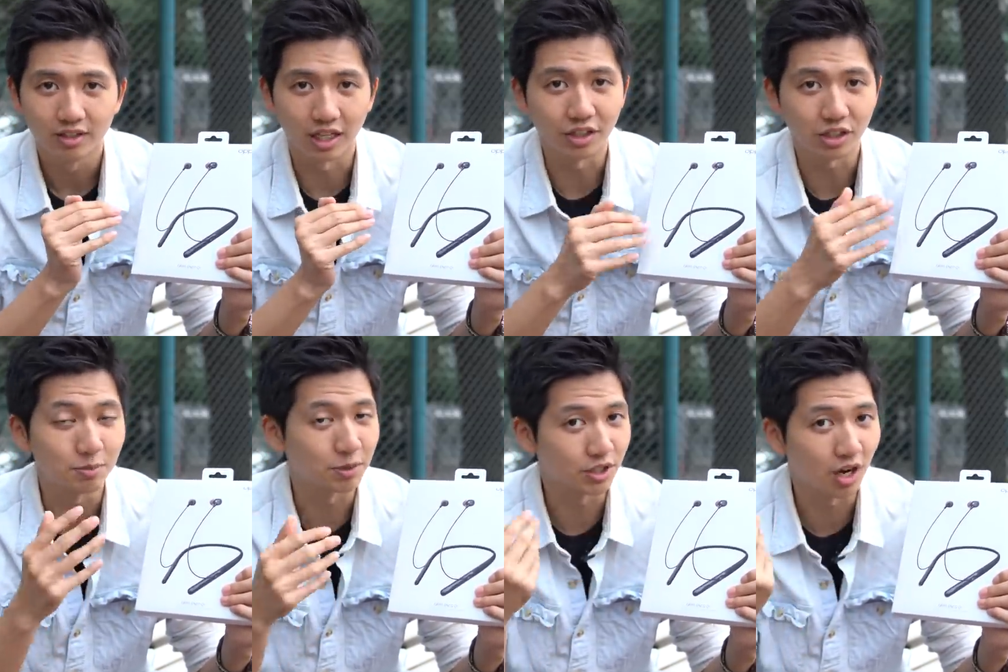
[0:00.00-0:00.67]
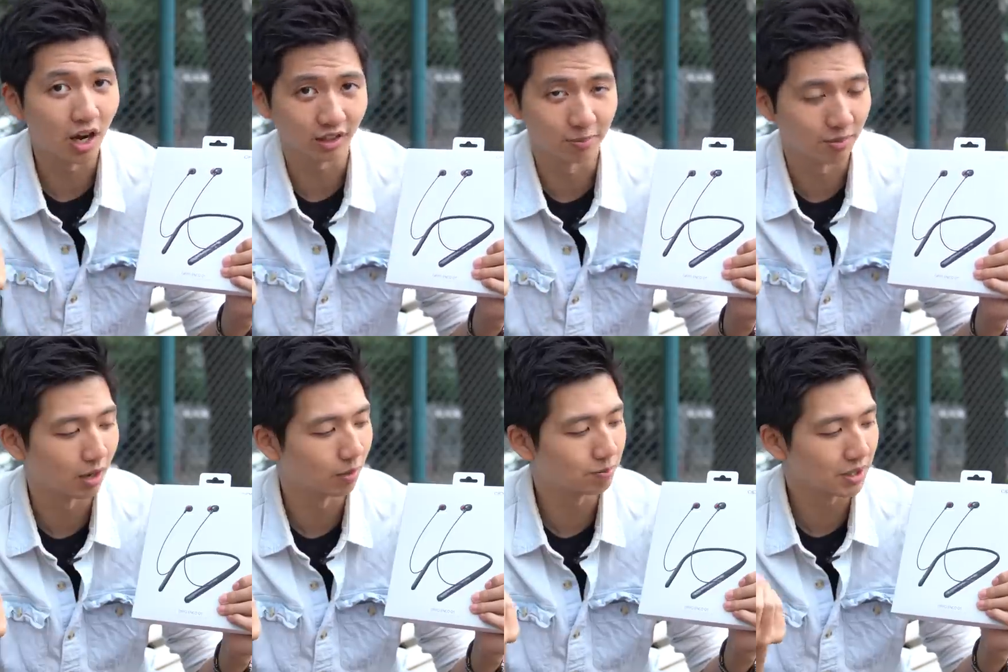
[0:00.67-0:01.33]
that need to be talked
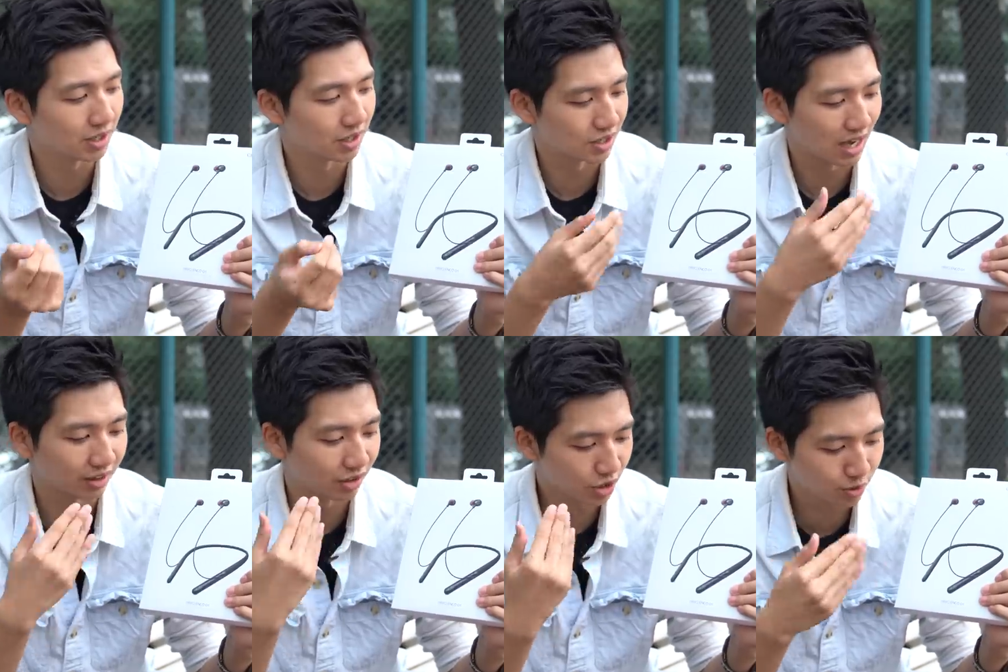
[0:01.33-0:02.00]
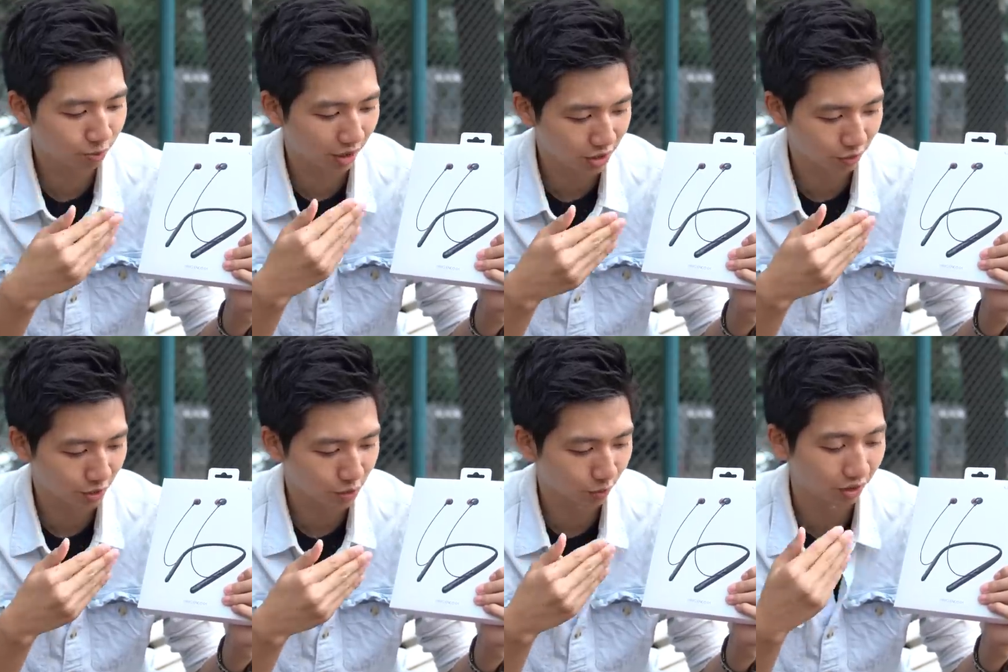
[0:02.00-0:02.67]
about, because at this price
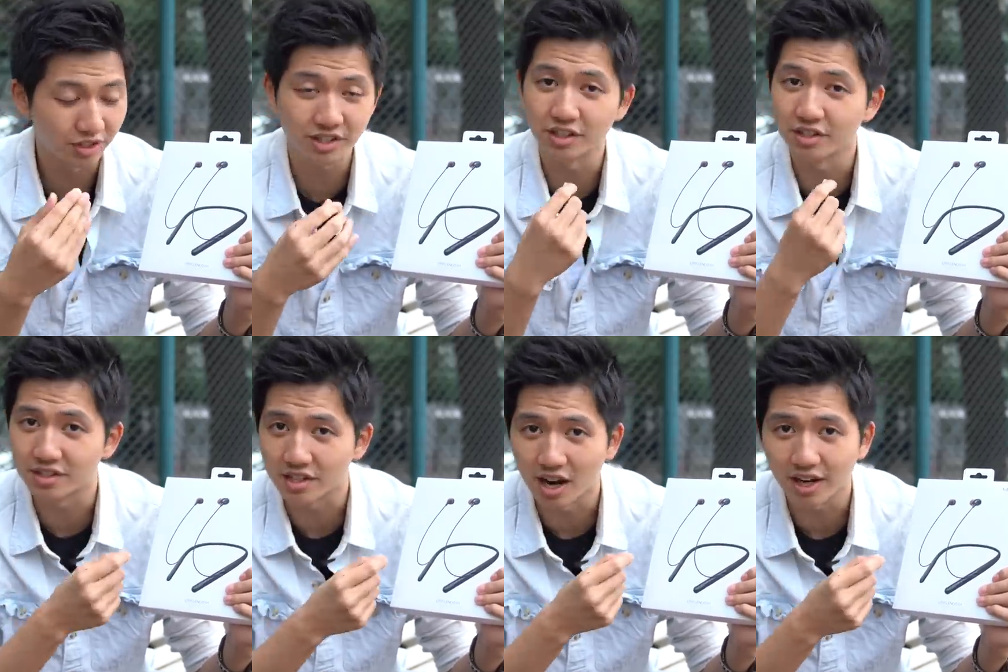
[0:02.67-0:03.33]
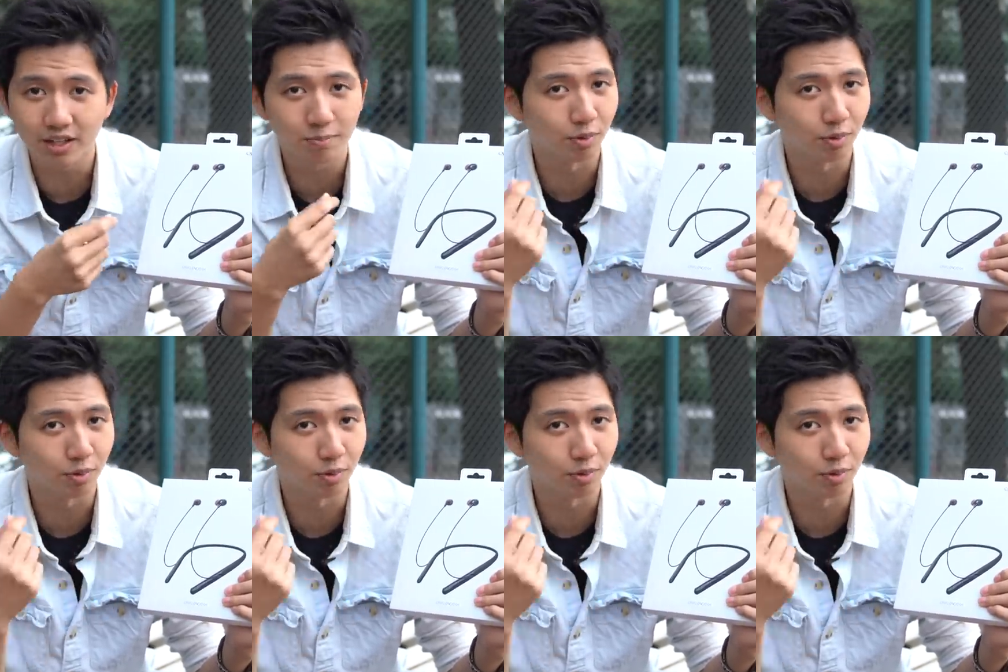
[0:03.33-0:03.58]
range, whether it's design,